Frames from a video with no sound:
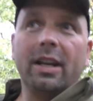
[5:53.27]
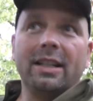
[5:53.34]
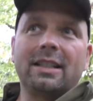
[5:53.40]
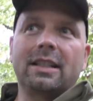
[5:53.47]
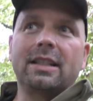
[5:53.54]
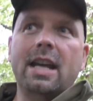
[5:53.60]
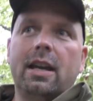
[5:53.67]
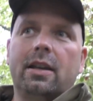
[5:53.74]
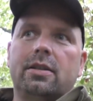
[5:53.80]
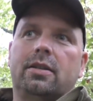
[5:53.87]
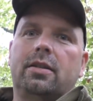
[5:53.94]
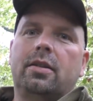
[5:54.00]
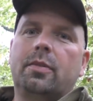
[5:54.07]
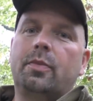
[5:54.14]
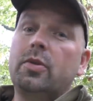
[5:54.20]
I did
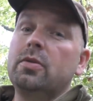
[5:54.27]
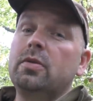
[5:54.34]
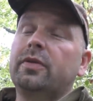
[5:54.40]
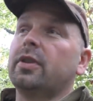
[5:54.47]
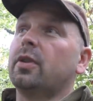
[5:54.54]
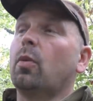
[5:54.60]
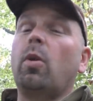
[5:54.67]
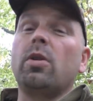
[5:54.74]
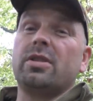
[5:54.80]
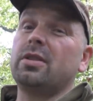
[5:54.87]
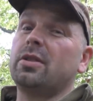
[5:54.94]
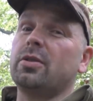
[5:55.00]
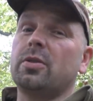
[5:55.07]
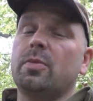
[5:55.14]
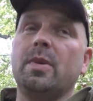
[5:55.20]
next proved that it wasn't
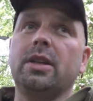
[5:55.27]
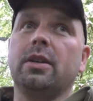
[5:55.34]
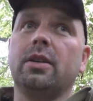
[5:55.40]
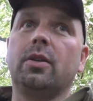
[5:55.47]
just me.